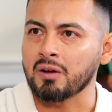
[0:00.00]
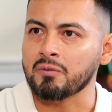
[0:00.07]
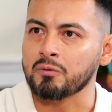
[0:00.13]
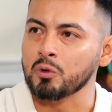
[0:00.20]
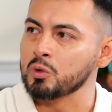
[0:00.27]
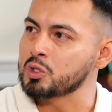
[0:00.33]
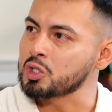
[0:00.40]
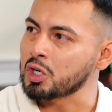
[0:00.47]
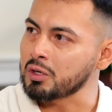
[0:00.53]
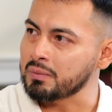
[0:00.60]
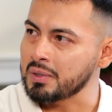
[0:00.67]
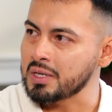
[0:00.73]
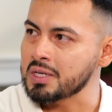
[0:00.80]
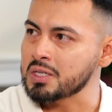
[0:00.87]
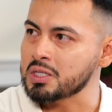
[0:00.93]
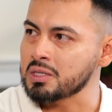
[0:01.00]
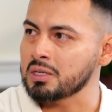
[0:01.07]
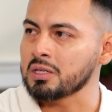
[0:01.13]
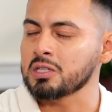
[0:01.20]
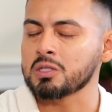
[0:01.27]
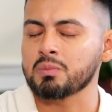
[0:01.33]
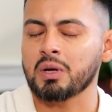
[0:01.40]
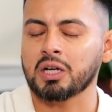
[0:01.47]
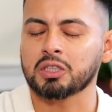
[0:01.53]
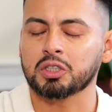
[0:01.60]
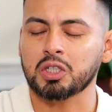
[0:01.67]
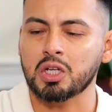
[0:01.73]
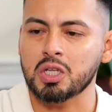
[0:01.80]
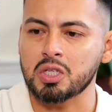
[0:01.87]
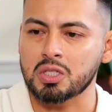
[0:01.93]
food service
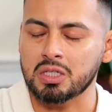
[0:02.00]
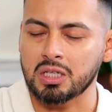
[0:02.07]
inspections,